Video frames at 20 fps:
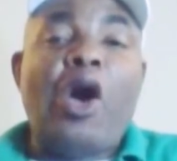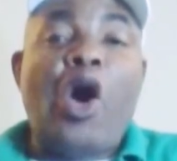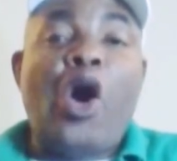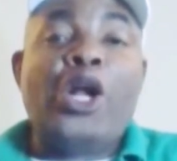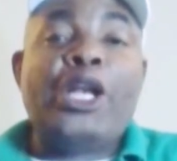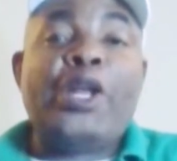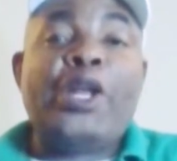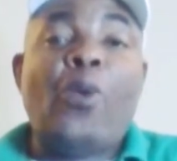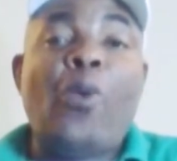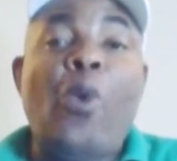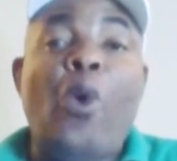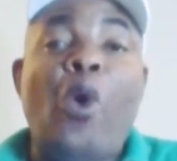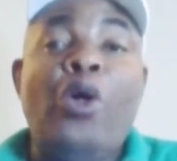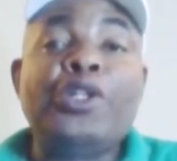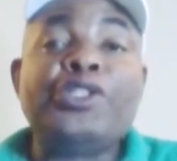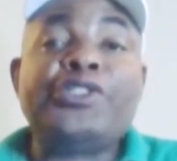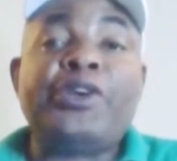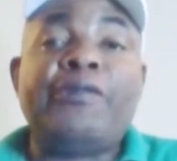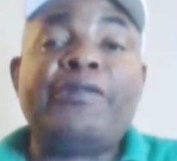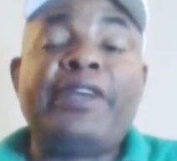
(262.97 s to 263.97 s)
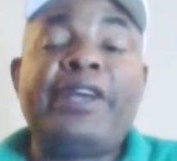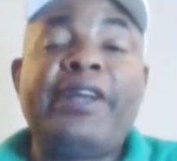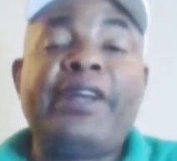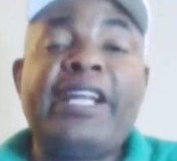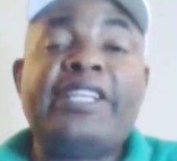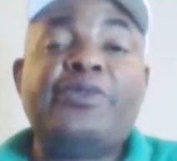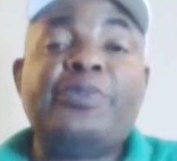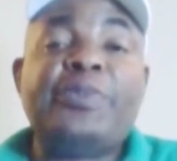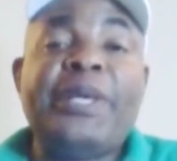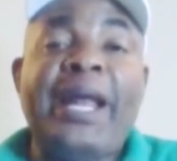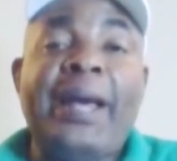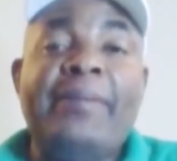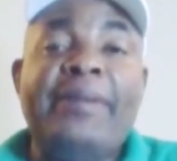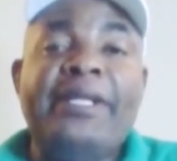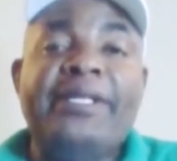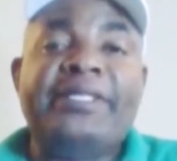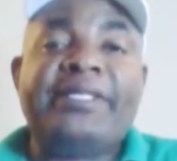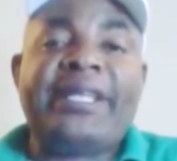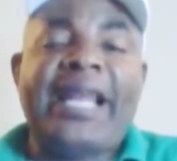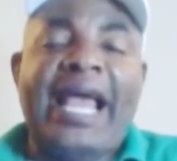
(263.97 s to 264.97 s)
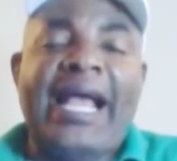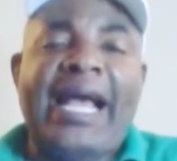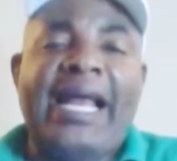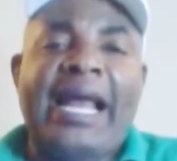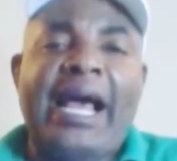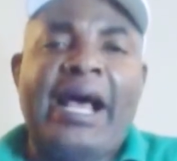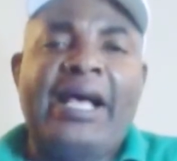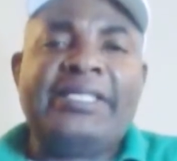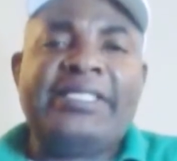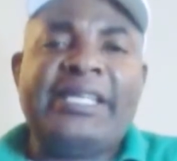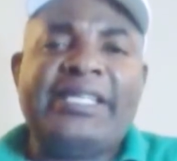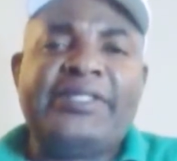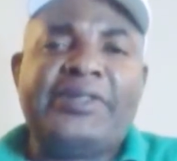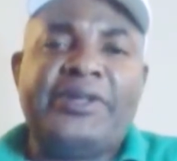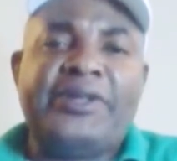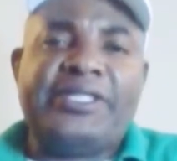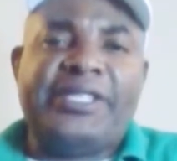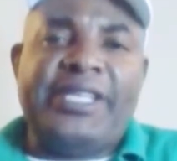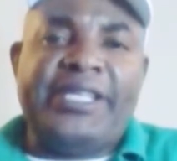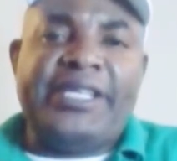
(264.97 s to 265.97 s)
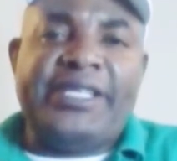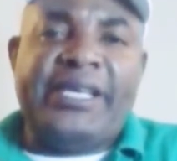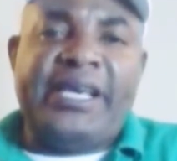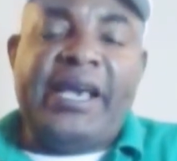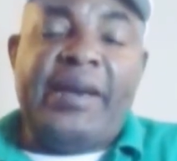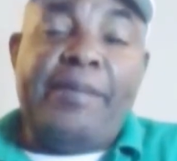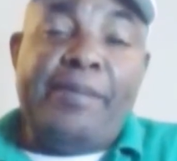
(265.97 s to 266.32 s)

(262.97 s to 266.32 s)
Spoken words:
on the walls of the great pyramids like our ancestors did.